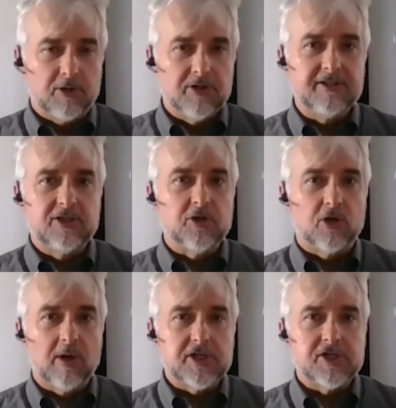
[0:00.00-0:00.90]
pertinent to your
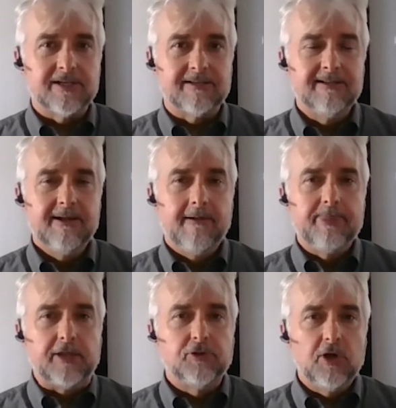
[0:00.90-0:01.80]
question
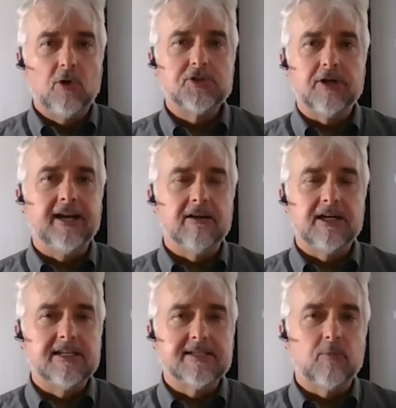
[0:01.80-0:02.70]
that those are
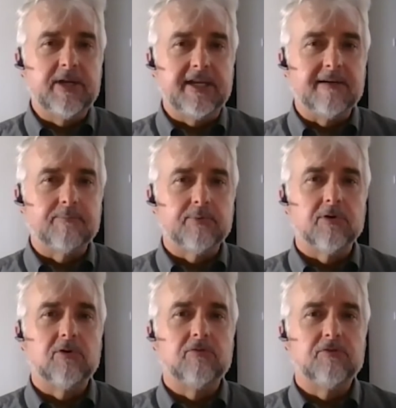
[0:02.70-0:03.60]
areas that we can
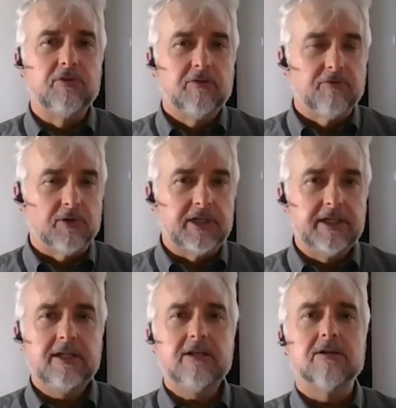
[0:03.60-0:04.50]
improve for
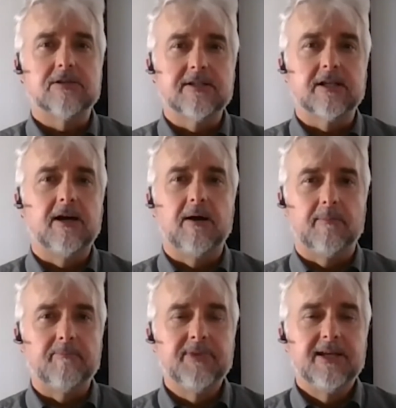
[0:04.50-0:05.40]
years to
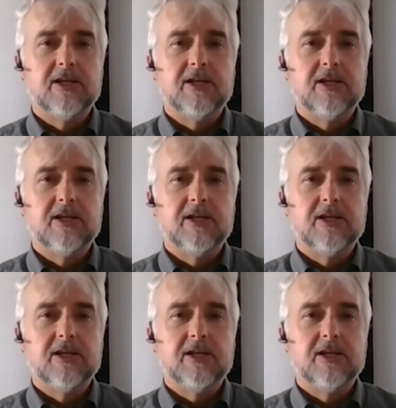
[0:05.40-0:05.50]
come